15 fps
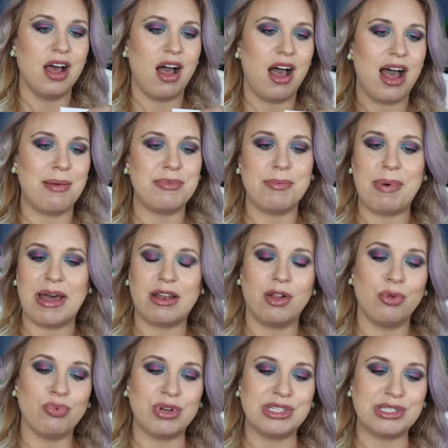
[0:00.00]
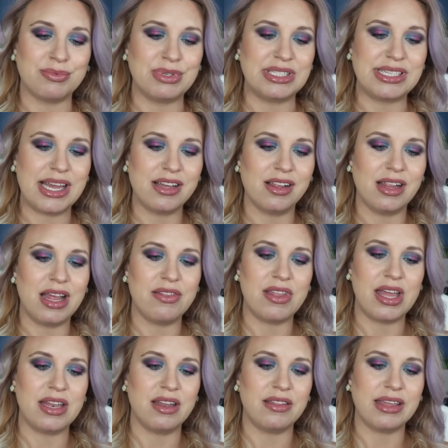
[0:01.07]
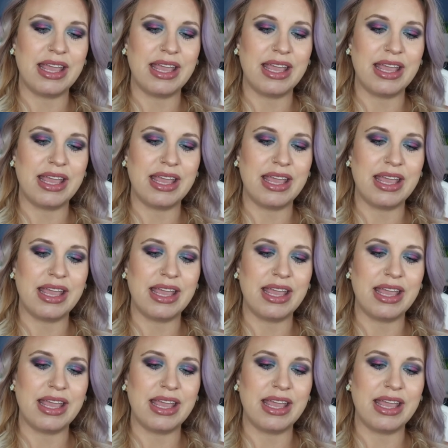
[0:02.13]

the bottle rinse and recycle, and then the